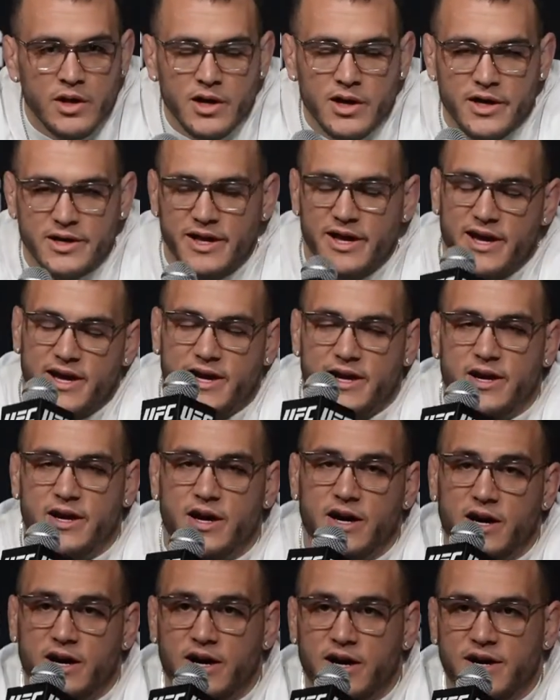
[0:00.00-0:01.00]

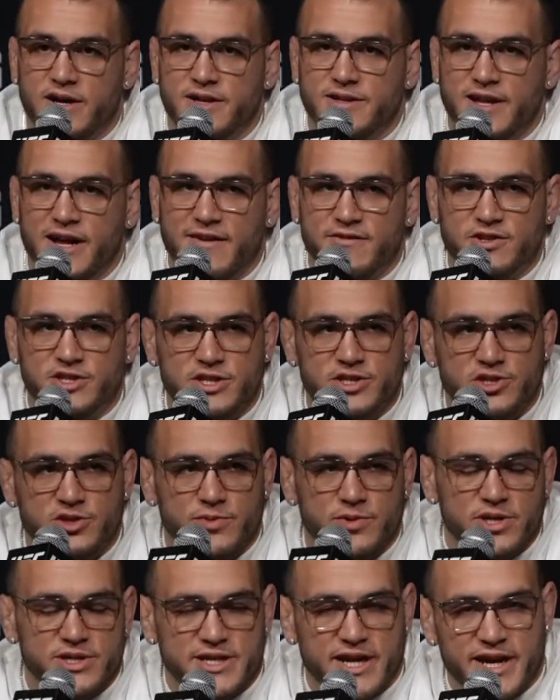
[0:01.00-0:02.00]
Yeah, obviously
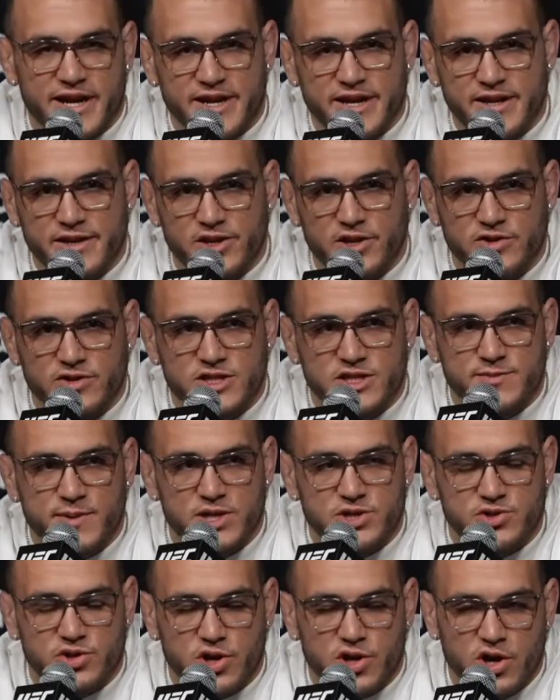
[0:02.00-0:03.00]
super excited. You know, it's a
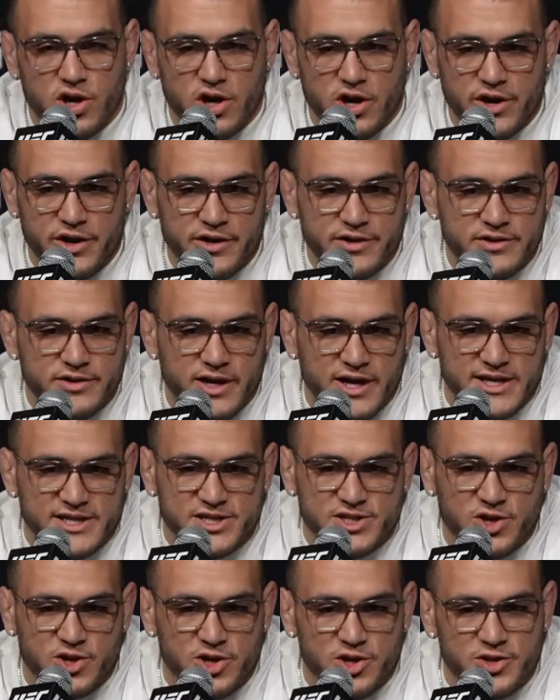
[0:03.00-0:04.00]
special card. I
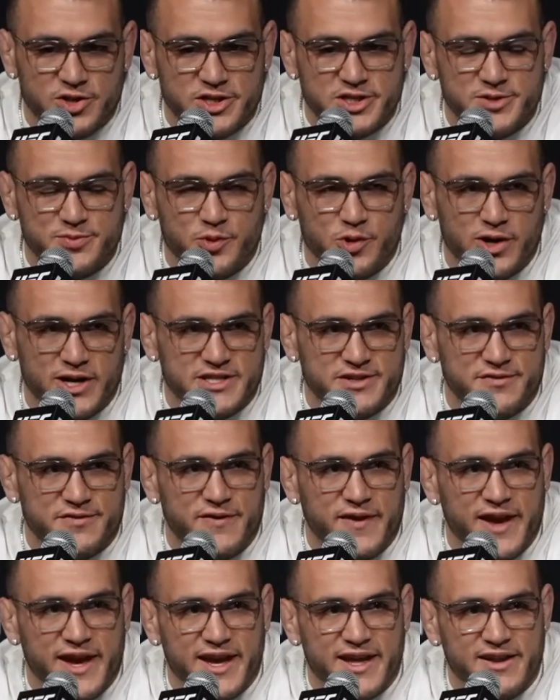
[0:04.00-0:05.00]
started this sport as a
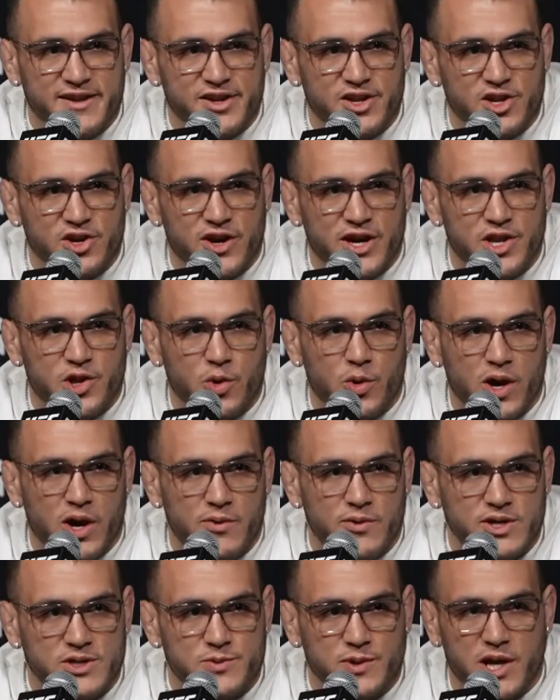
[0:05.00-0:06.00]
fan. You know, I know where I
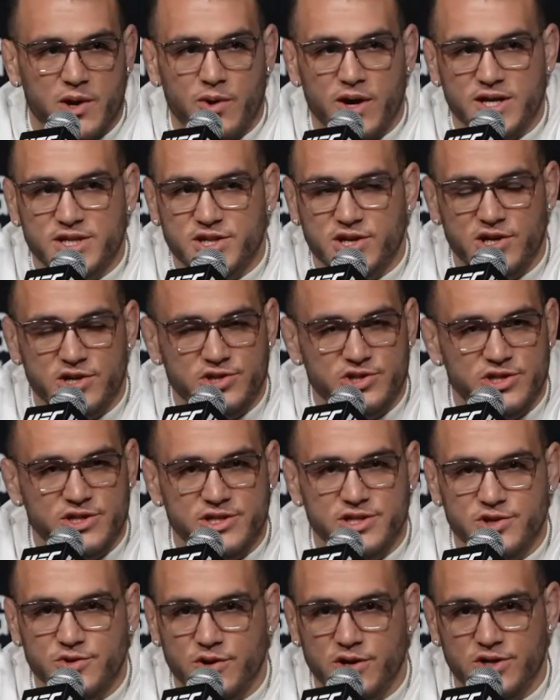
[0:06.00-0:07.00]
was when I watched
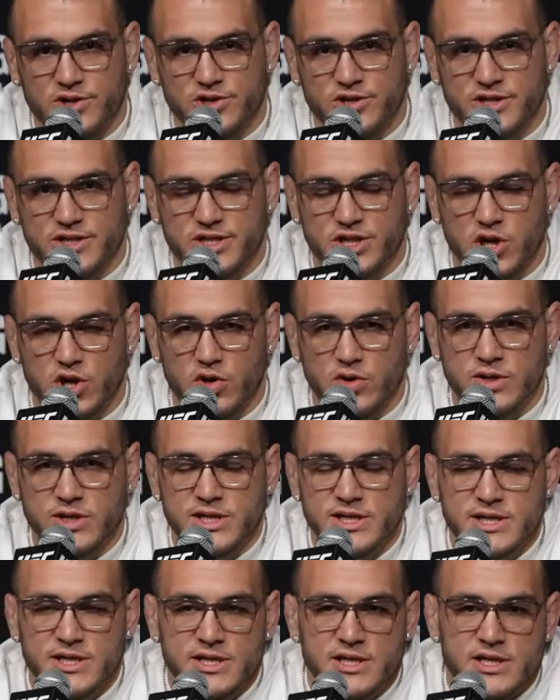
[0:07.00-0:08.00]
100, 200. So
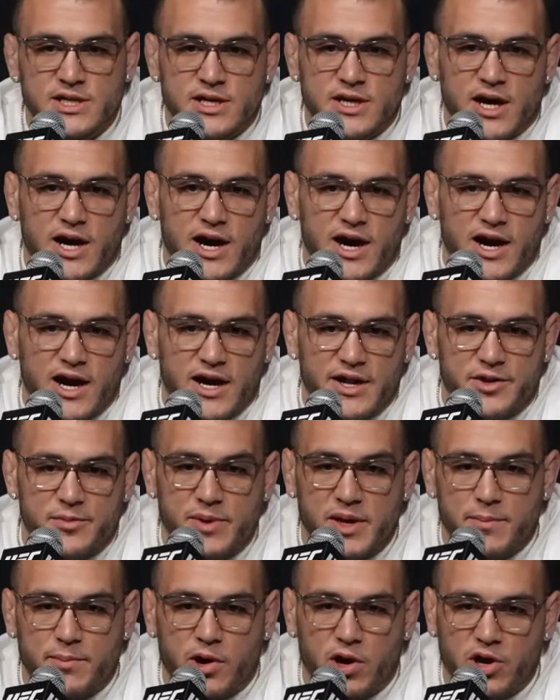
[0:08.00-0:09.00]
to
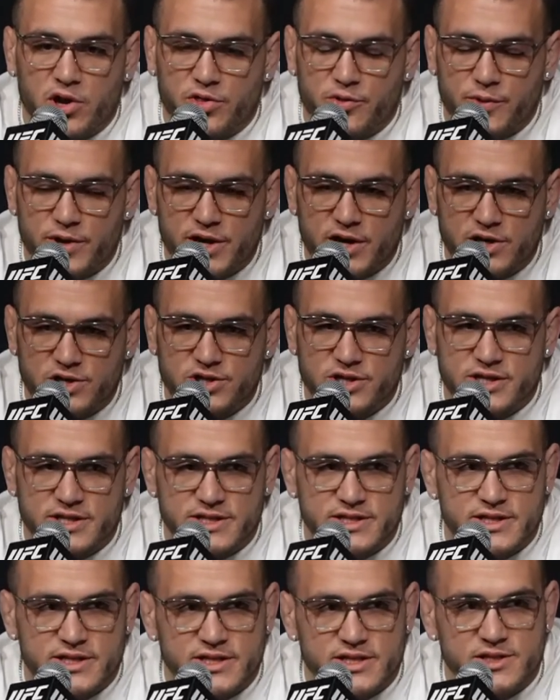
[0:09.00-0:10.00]
be a part of 300
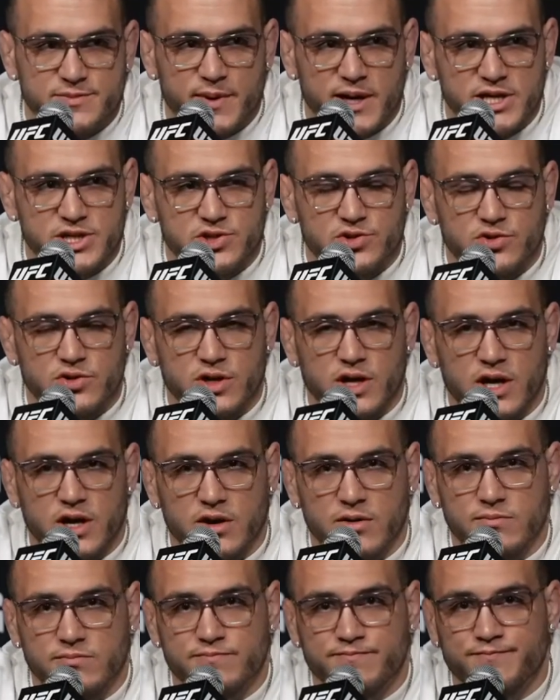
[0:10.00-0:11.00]
is
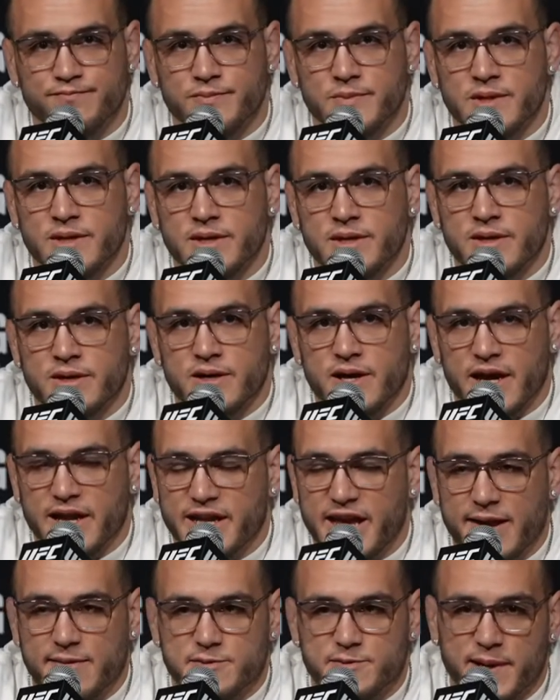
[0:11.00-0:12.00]
special.
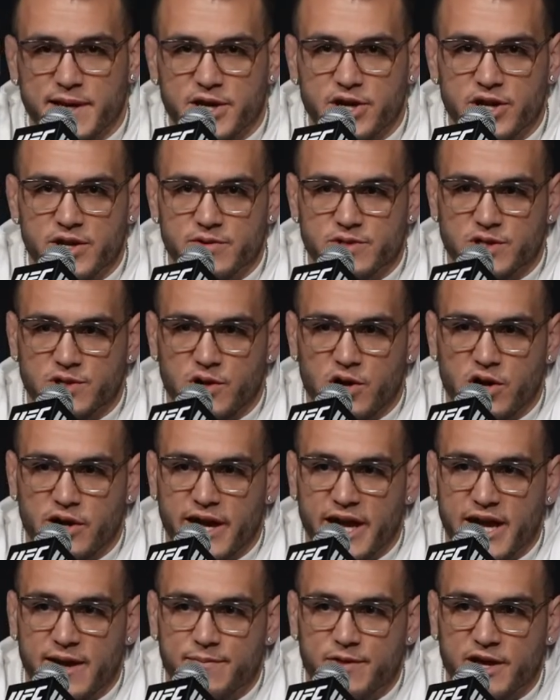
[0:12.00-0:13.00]
And camp's been good. It was a long
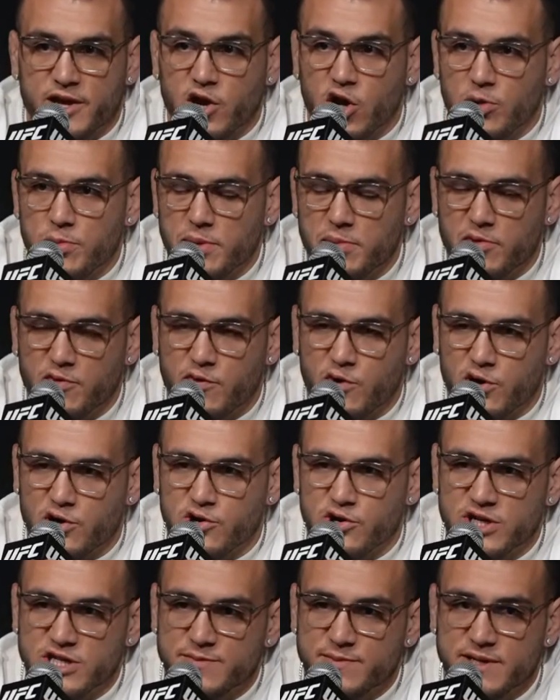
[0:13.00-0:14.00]
camp. They called me before
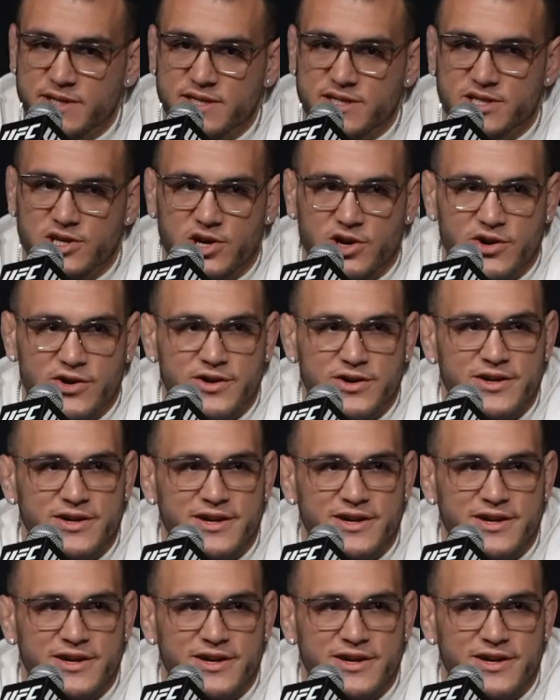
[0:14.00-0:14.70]
Christmas, so